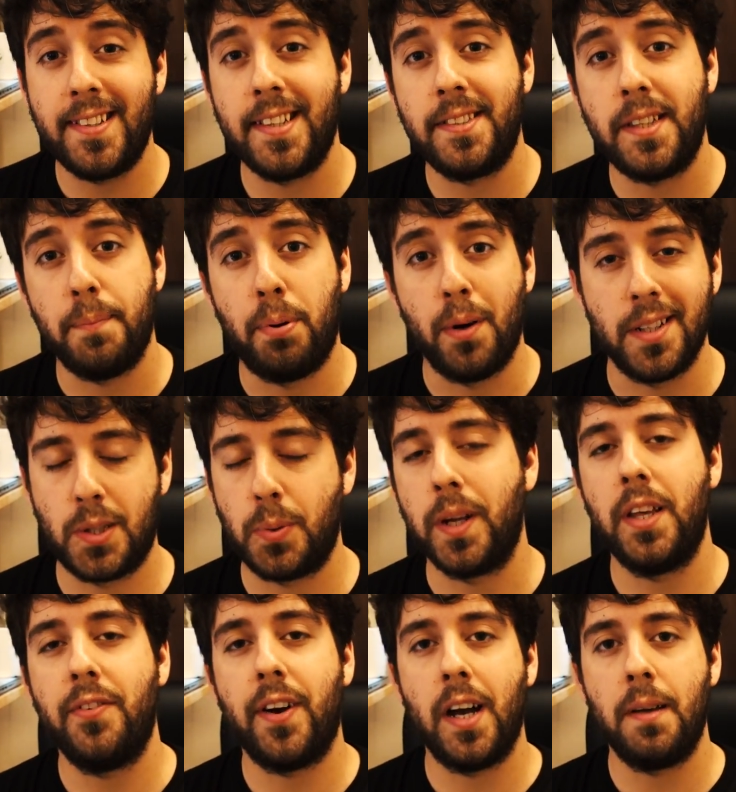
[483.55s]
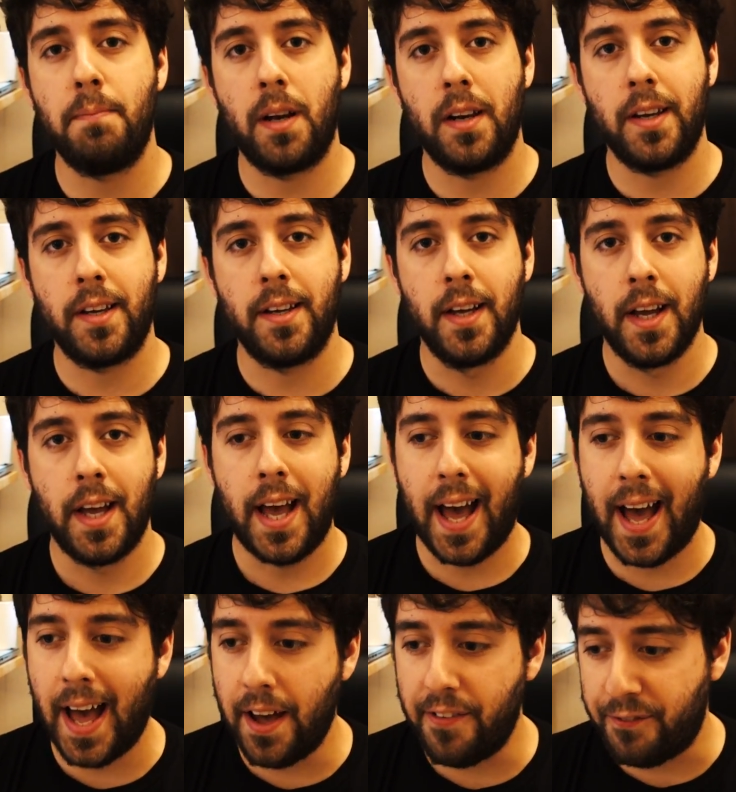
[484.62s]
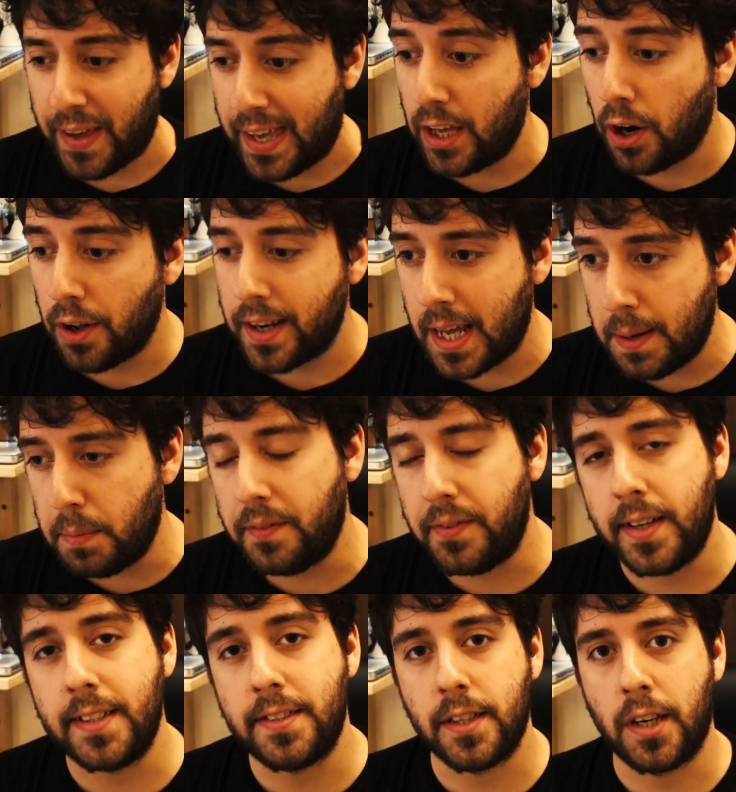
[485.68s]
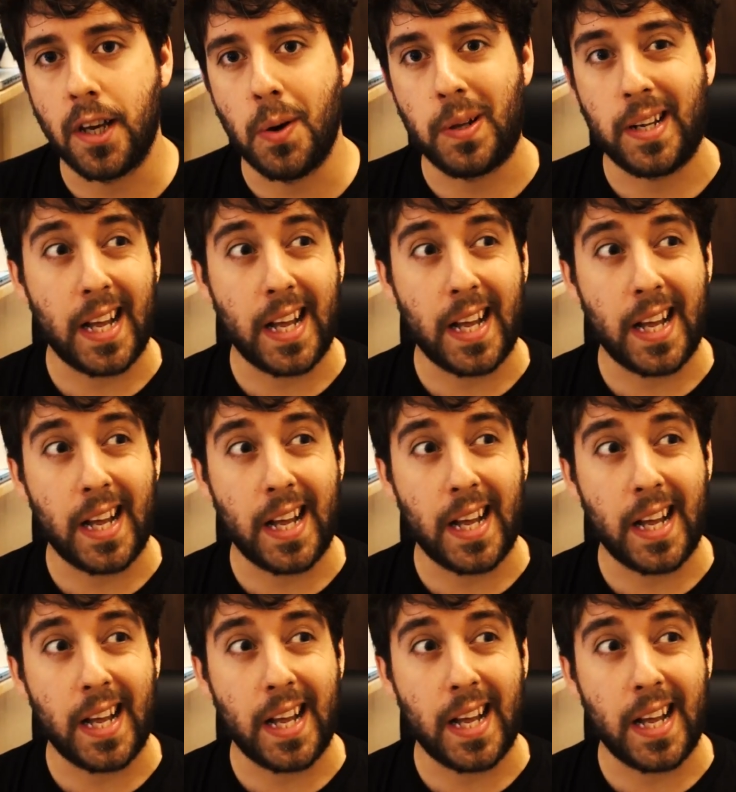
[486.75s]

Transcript: City have put a 25 million fee on him if he is to go.